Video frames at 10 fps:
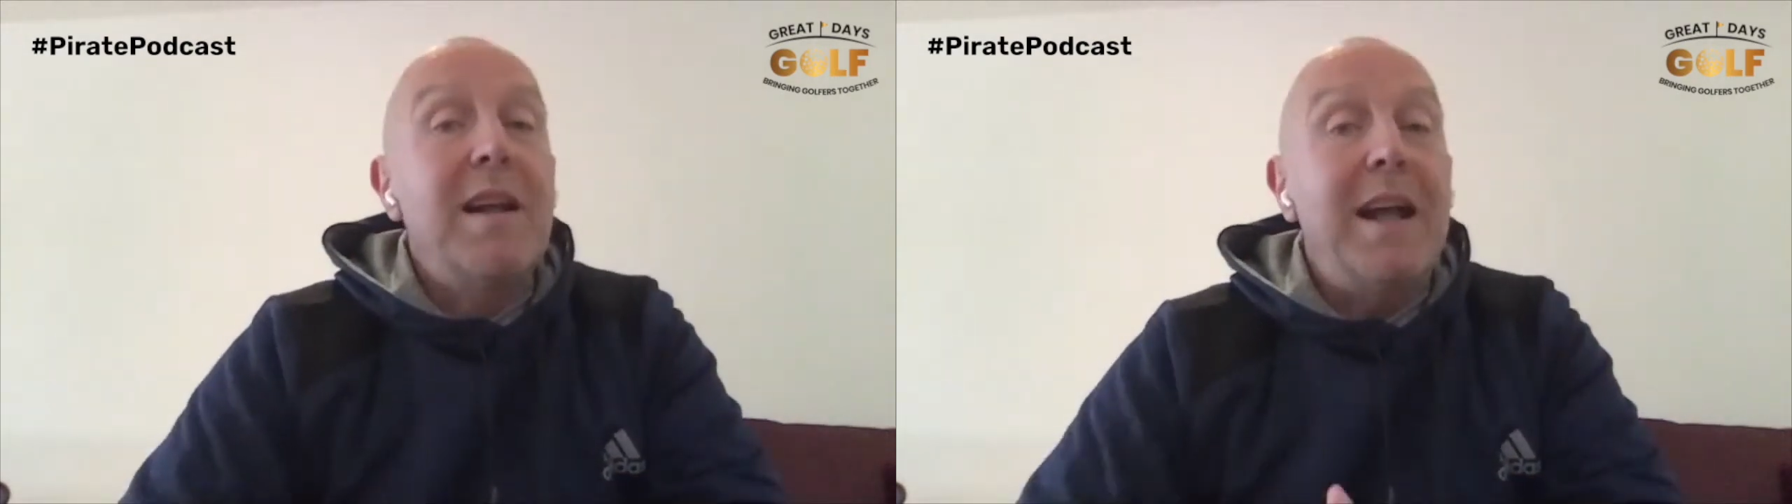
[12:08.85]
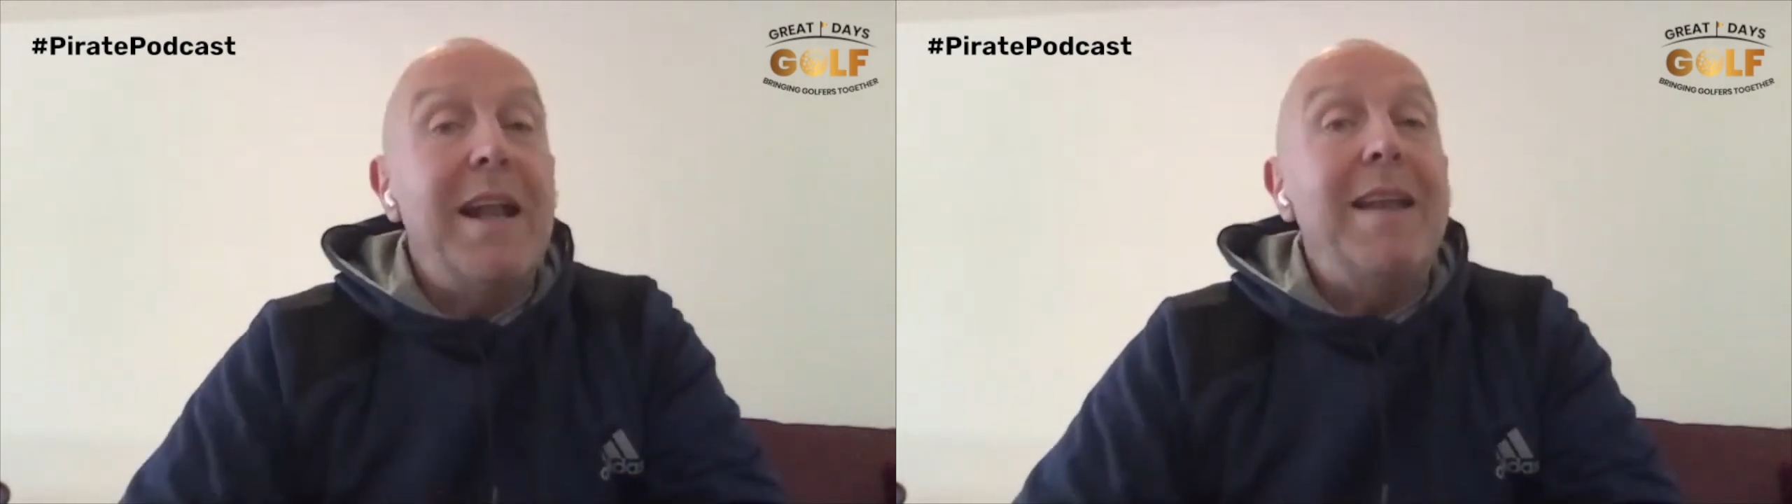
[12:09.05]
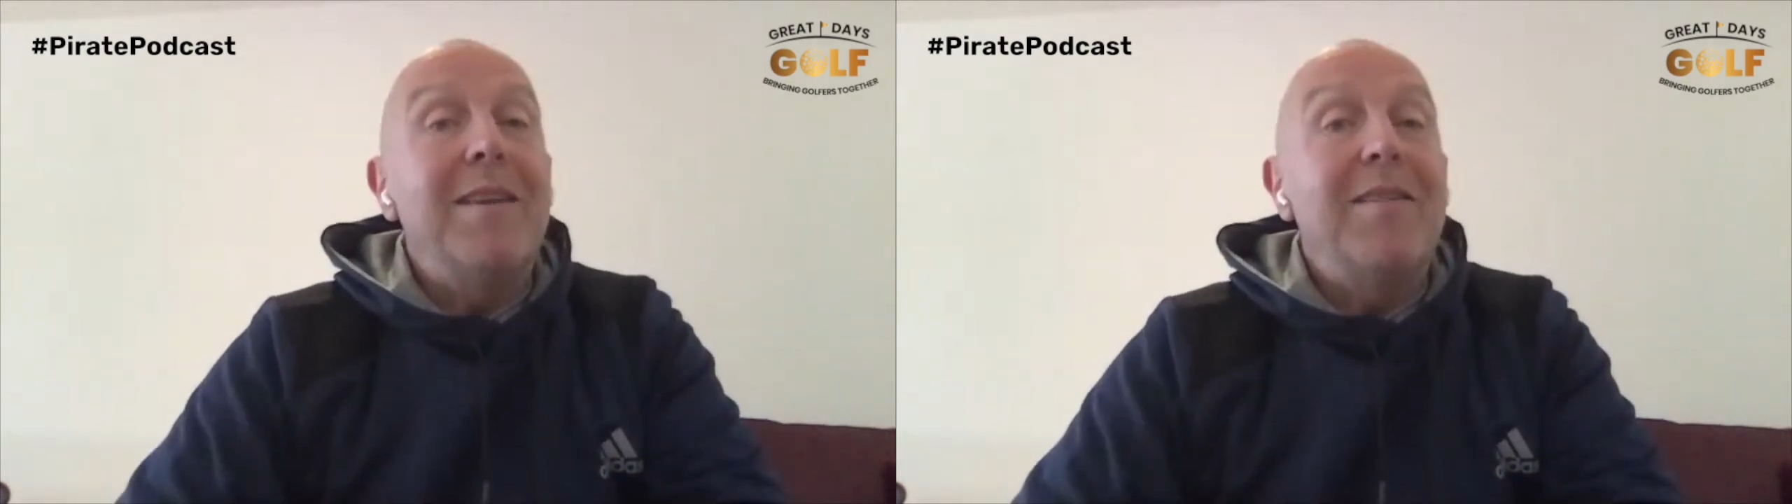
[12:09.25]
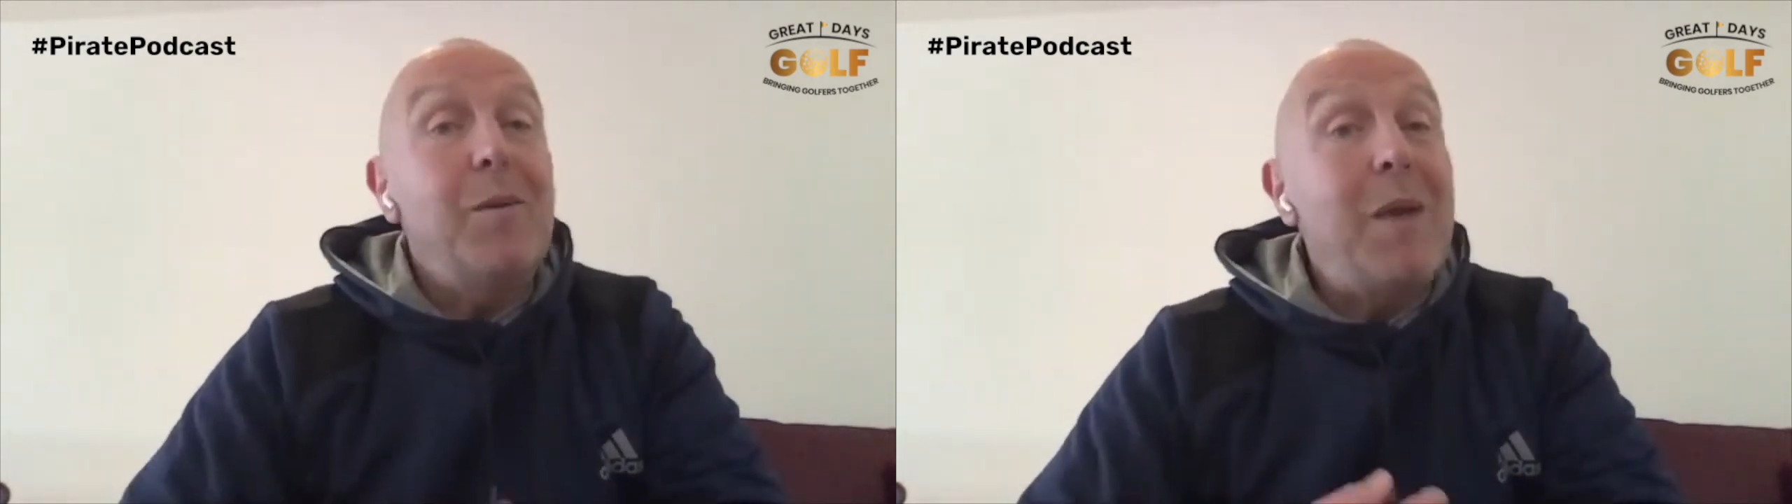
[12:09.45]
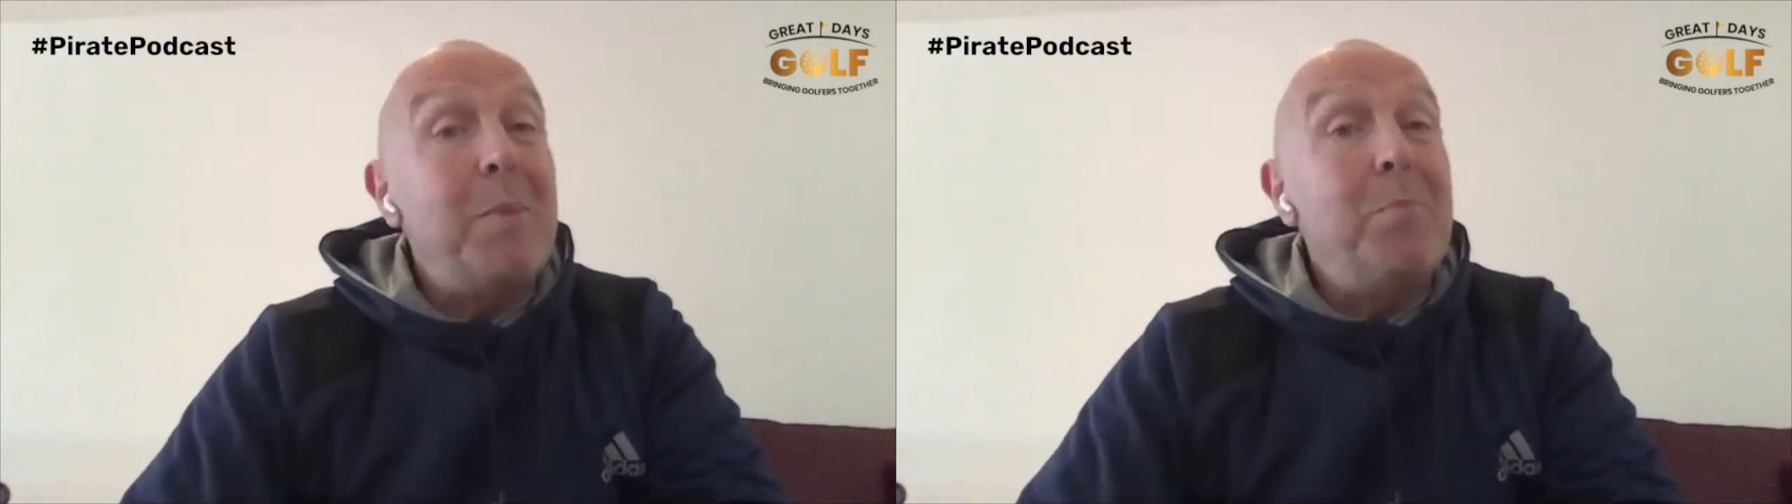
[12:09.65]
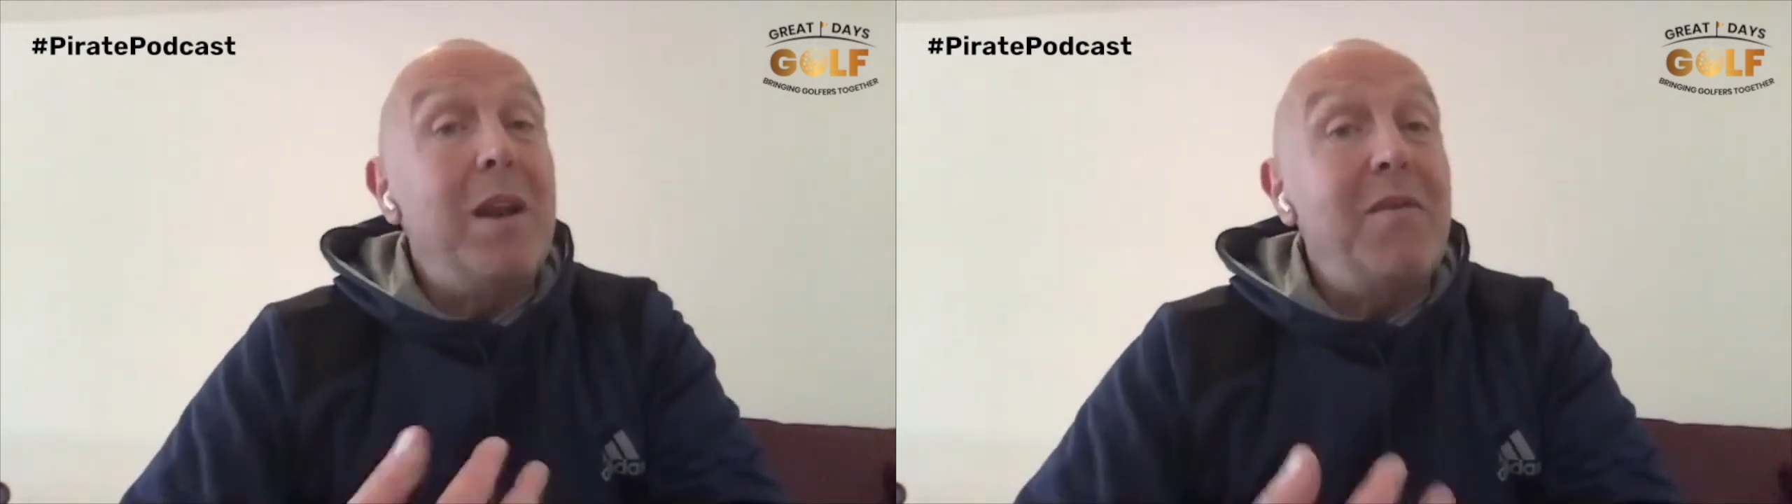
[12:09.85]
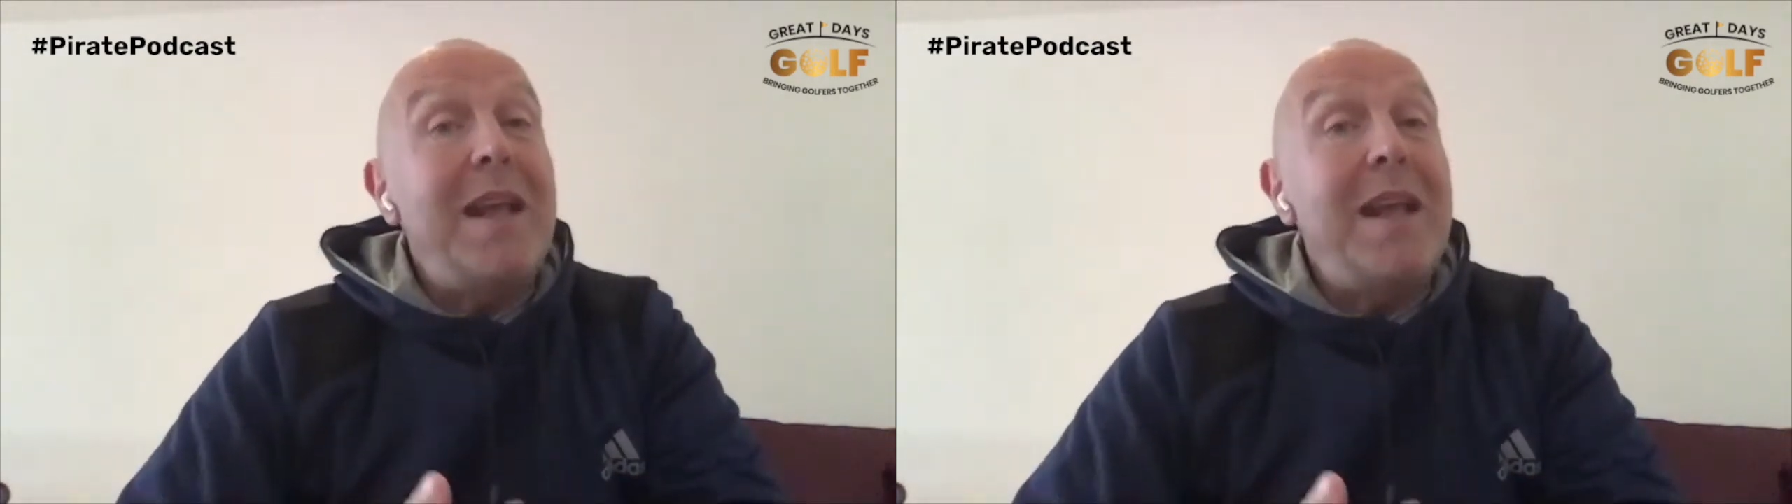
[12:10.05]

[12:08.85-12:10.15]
and then you get a bit of